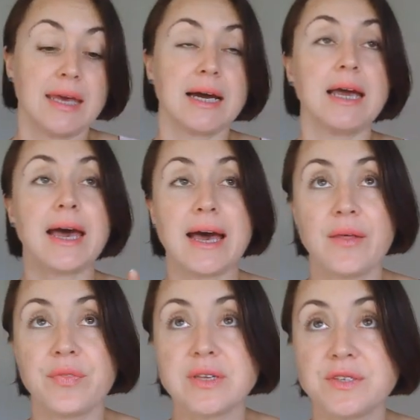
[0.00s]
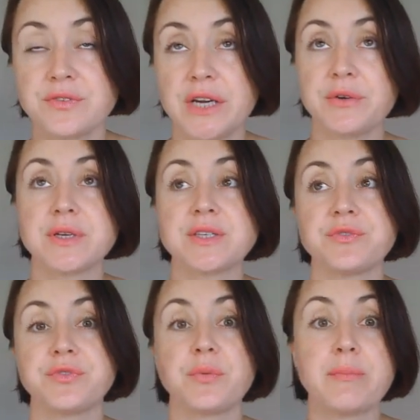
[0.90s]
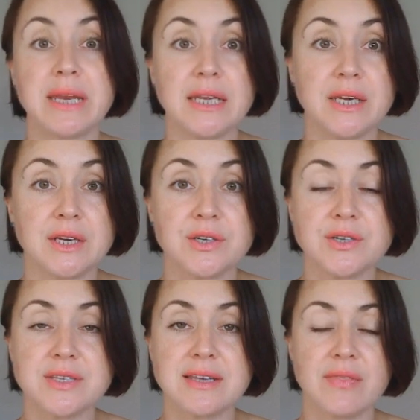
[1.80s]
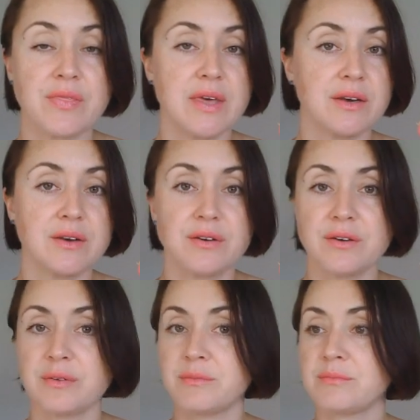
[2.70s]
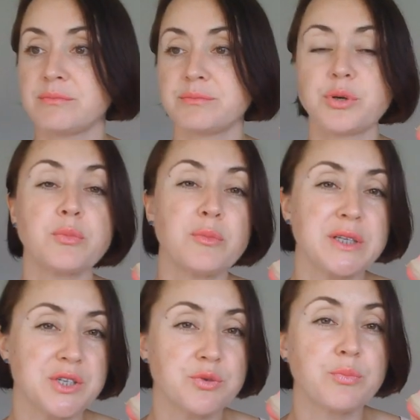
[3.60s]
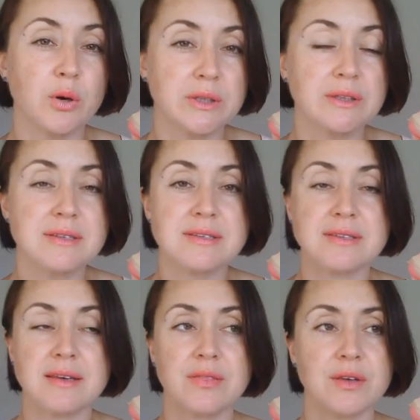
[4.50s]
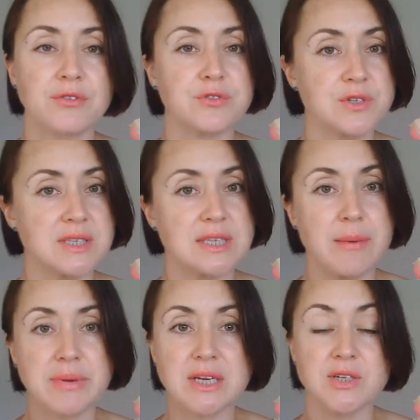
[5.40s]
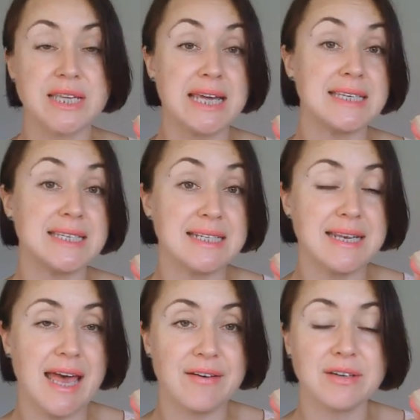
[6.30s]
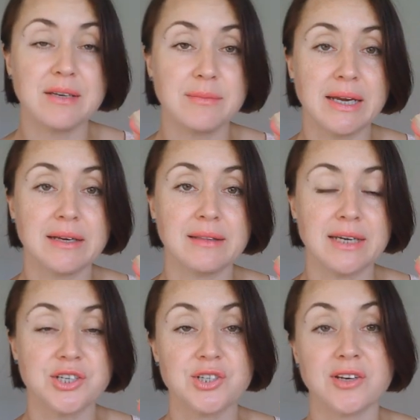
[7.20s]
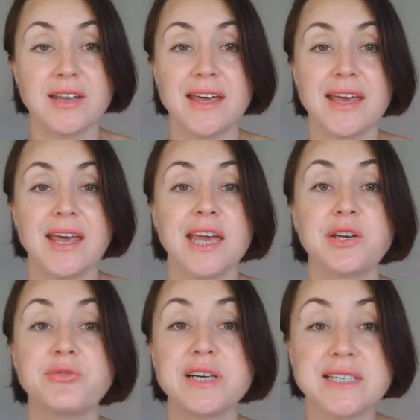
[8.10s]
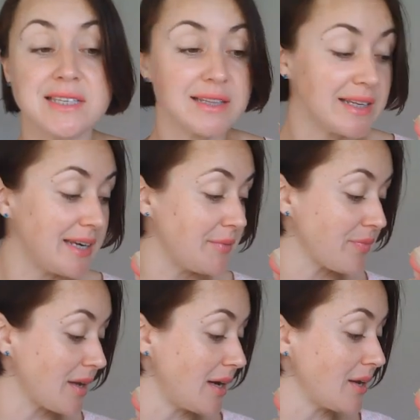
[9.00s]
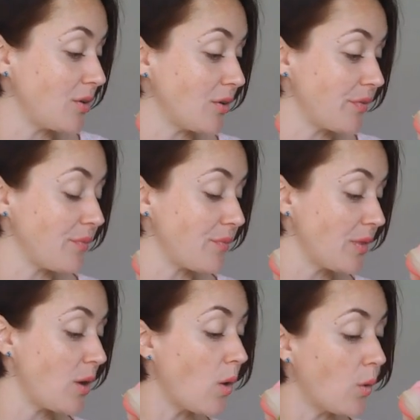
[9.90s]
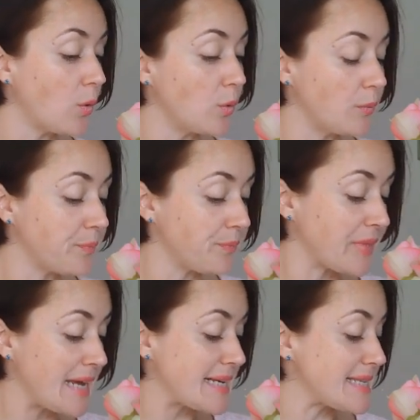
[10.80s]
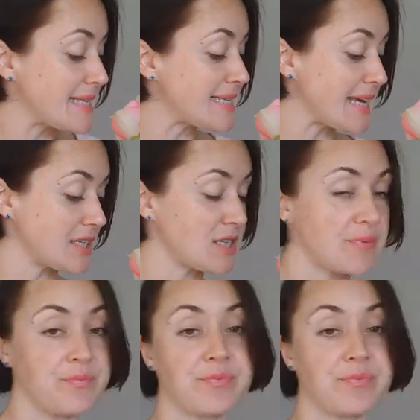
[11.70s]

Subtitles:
I had this fragrance for many years, and then probably 2 bottles, and then for some years I didn't have it in my collection, and recently I got the whole set